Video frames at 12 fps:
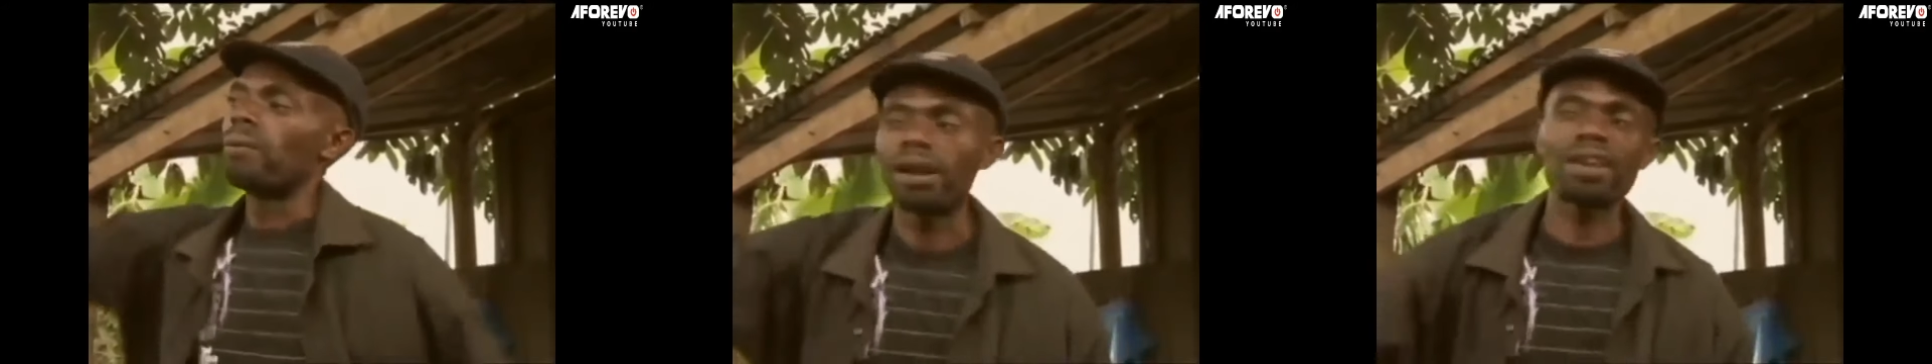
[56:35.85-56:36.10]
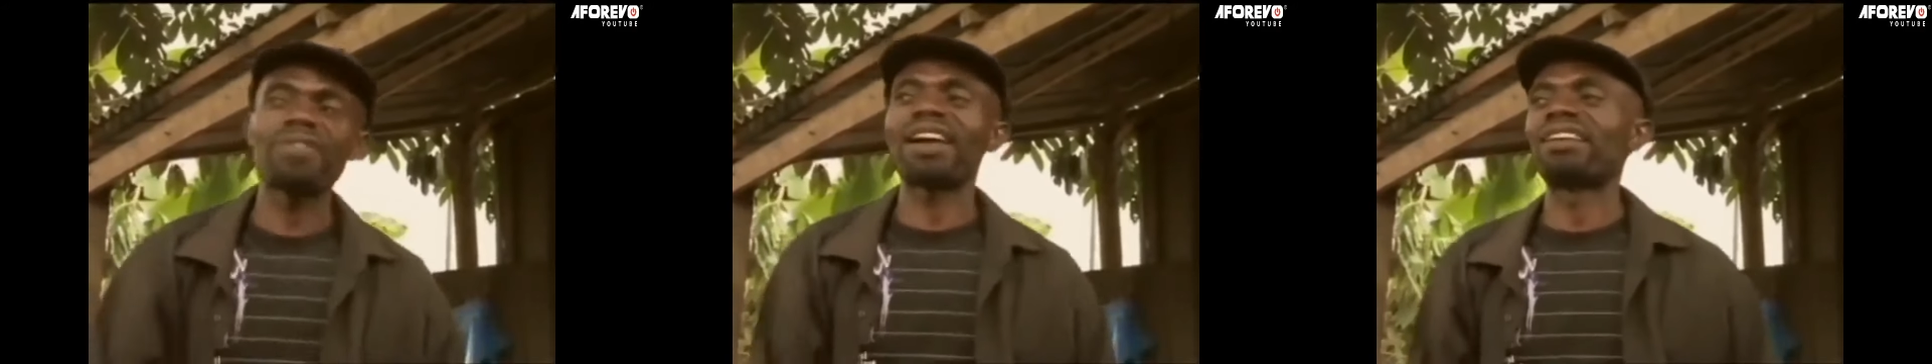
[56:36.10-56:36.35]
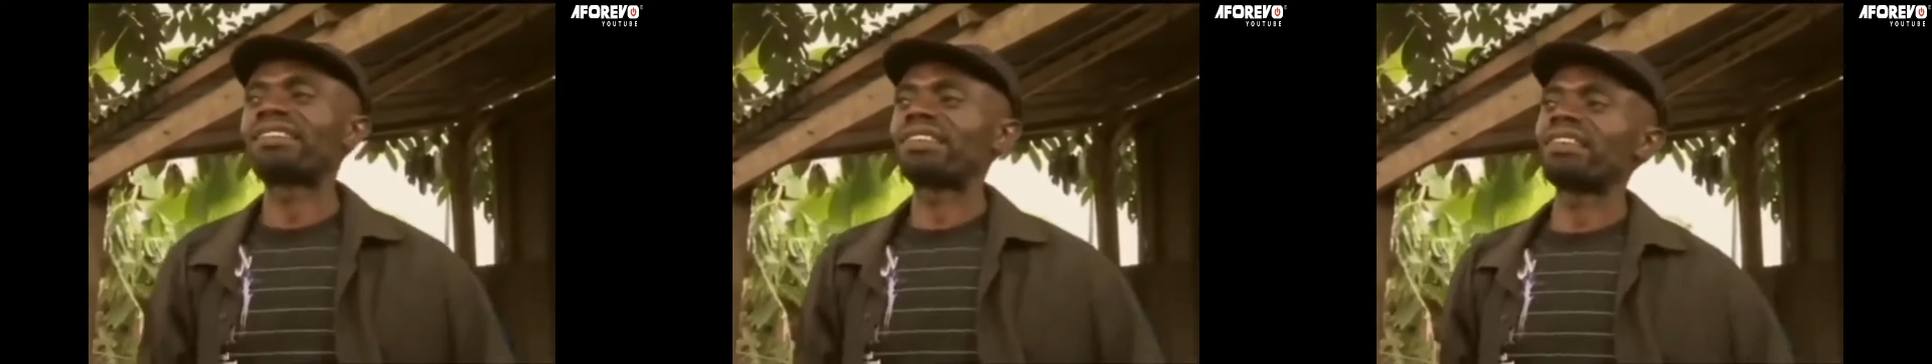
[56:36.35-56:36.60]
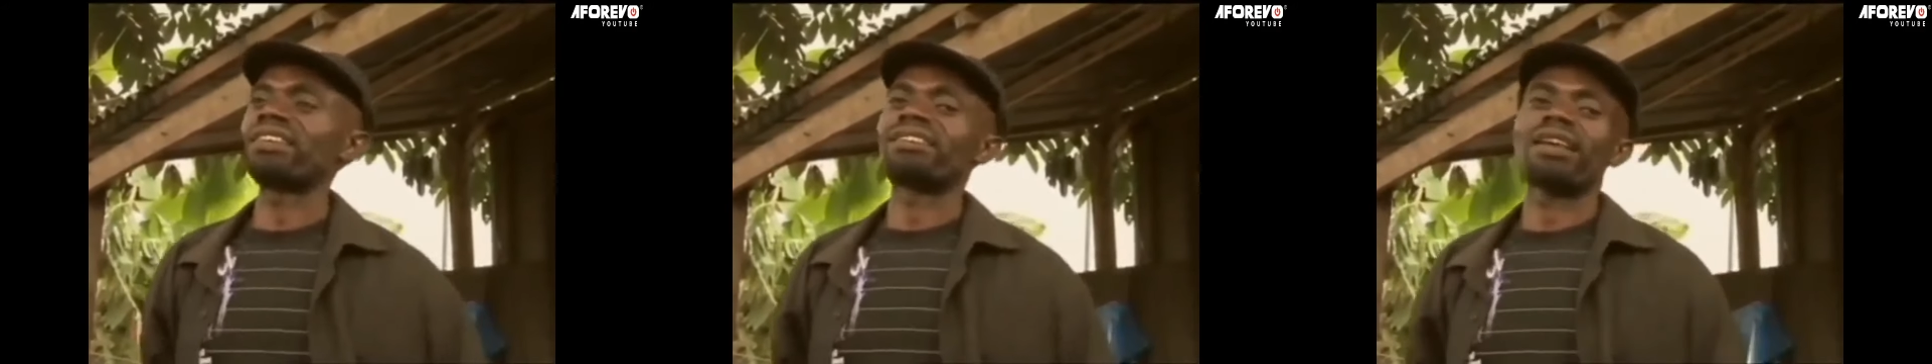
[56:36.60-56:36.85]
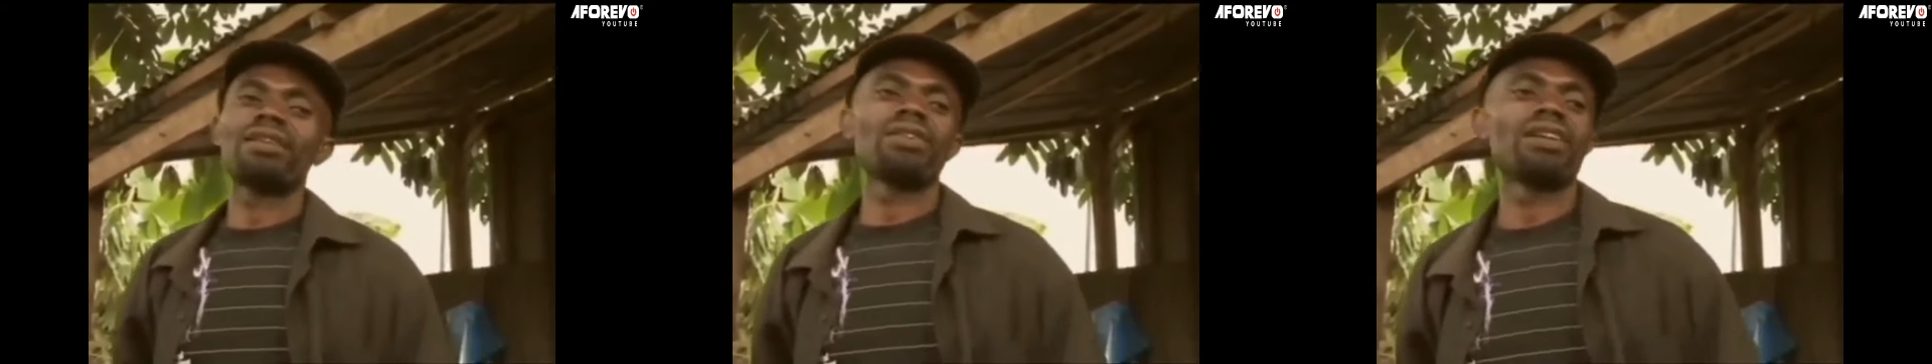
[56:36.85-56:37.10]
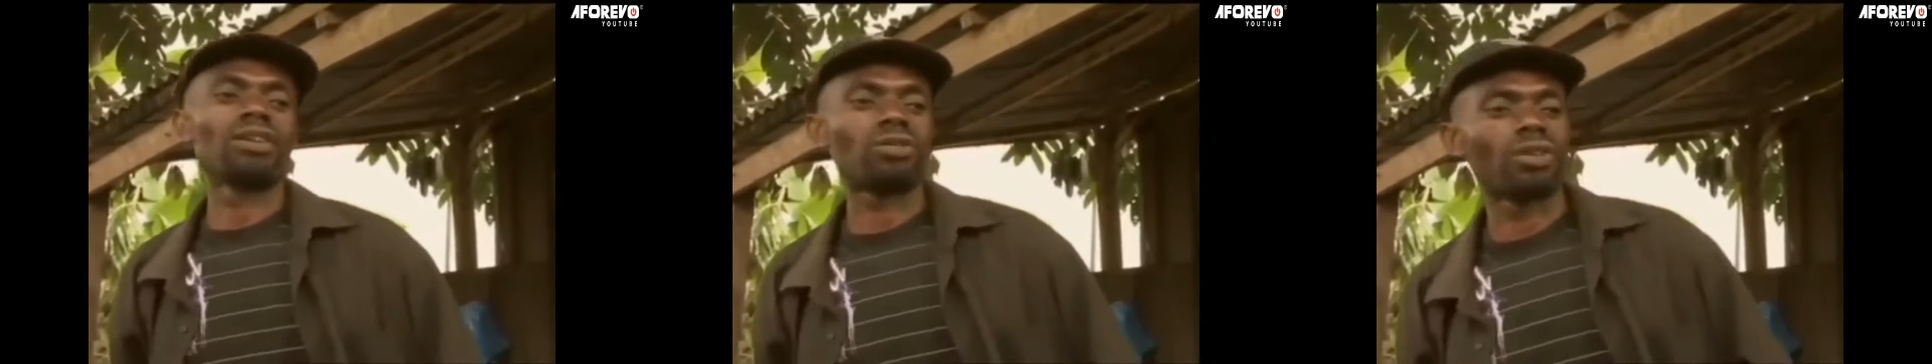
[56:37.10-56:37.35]
Whenever I see it, I
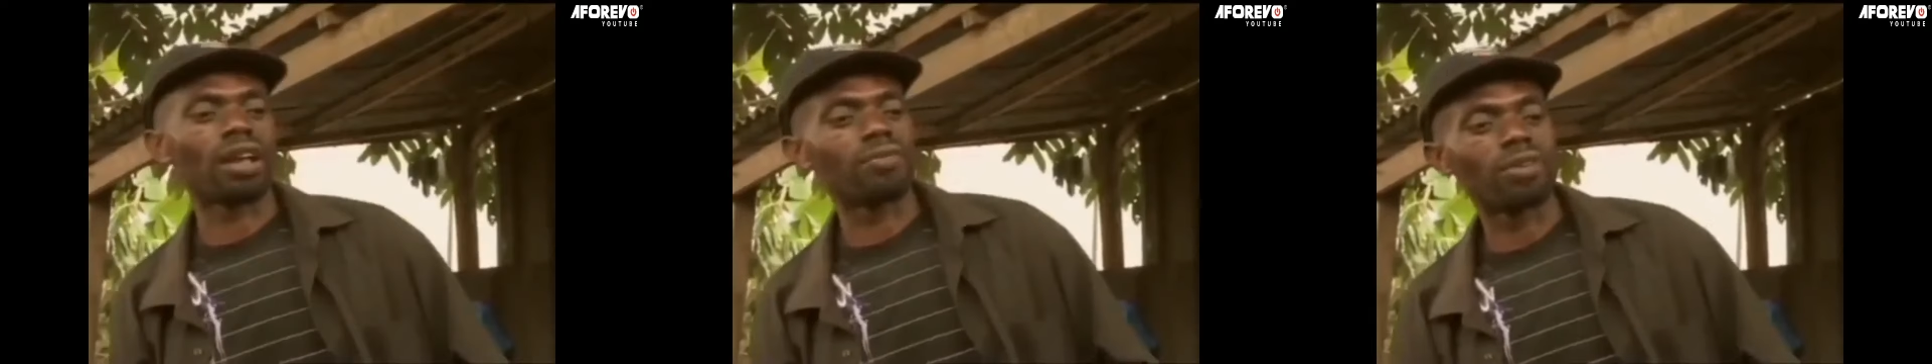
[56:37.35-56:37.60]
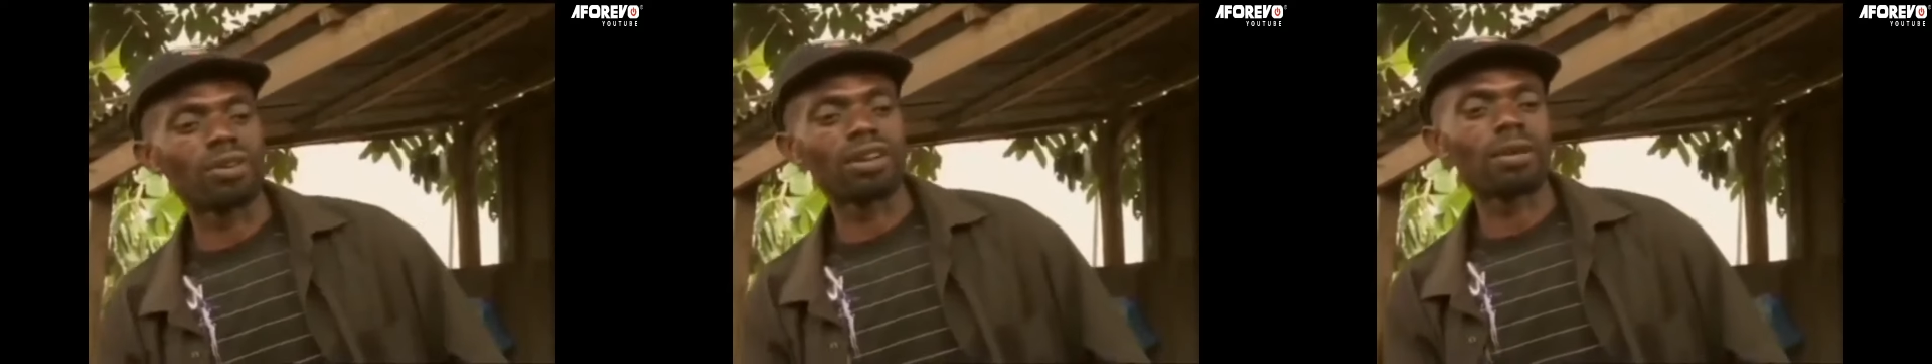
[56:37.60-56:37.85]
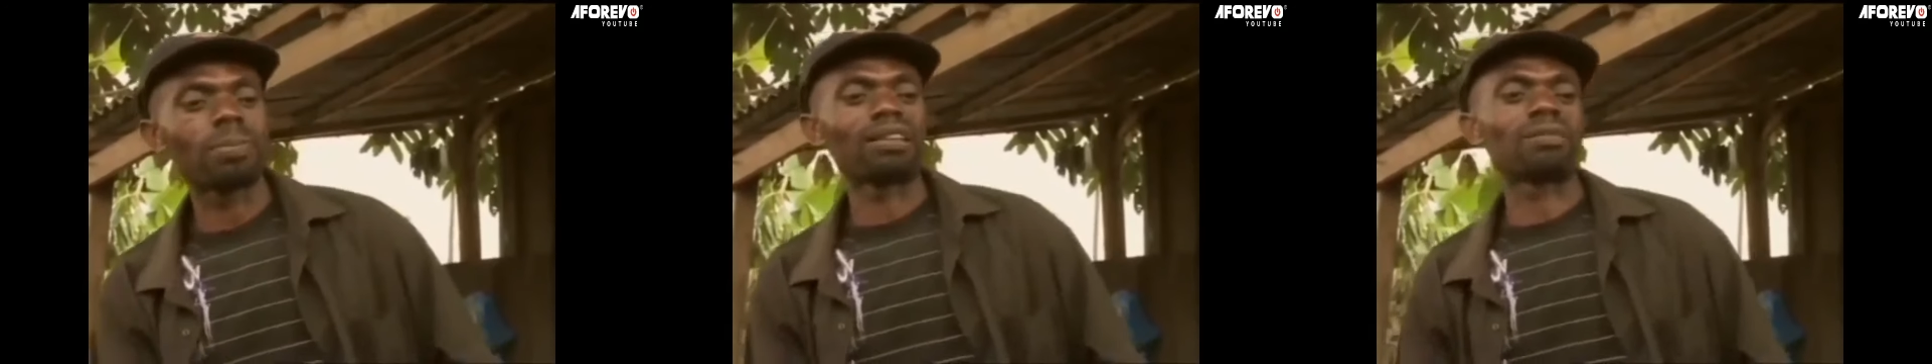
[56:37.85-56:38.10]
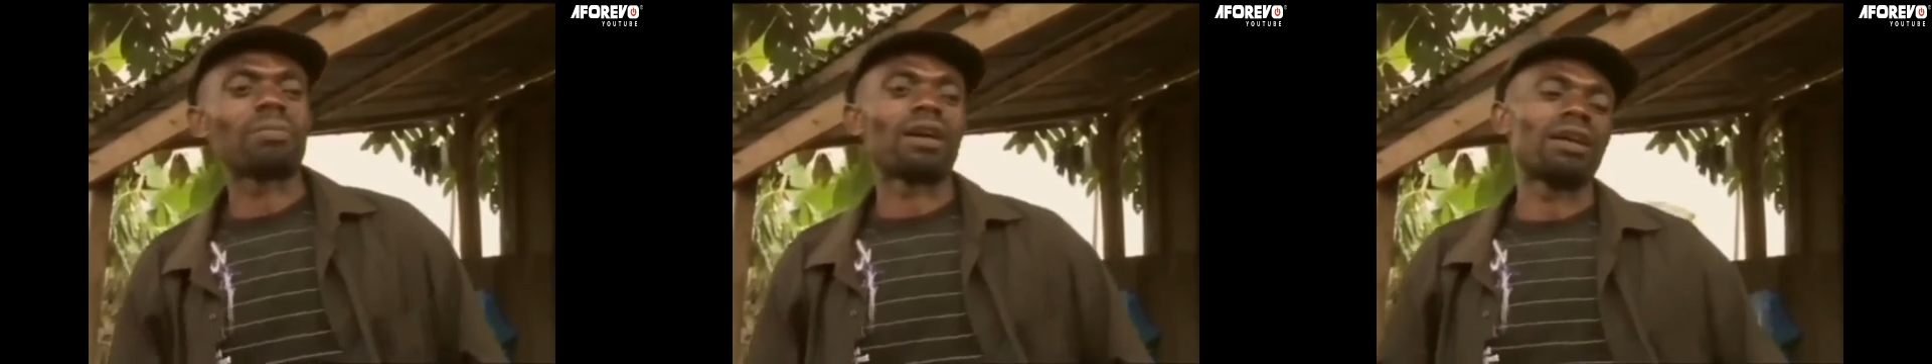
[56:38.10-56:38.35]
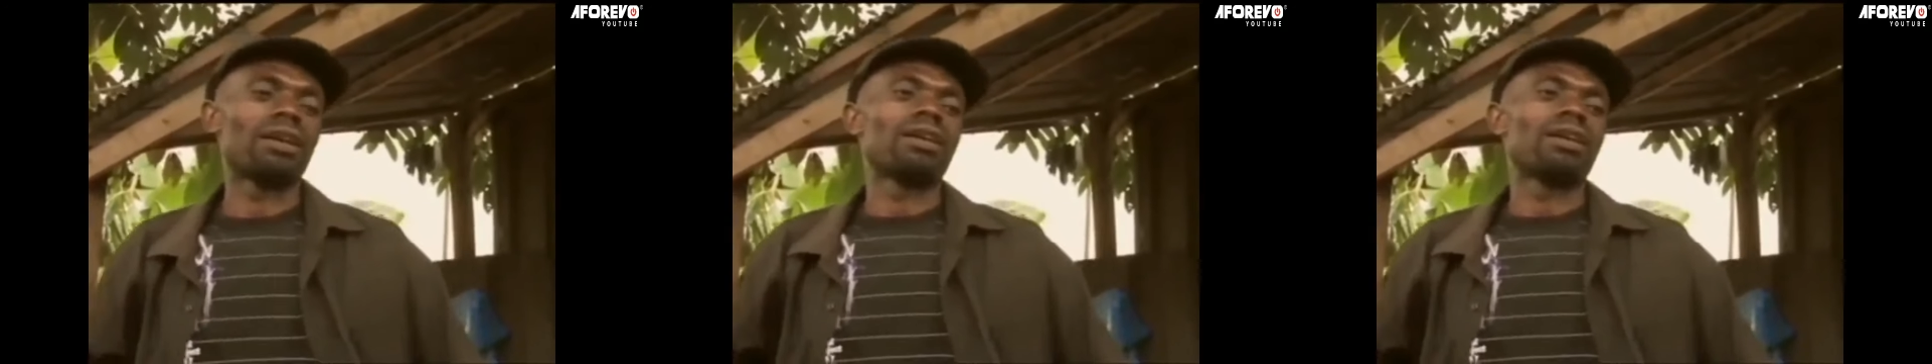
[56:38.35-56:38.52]
know that you have already passed by.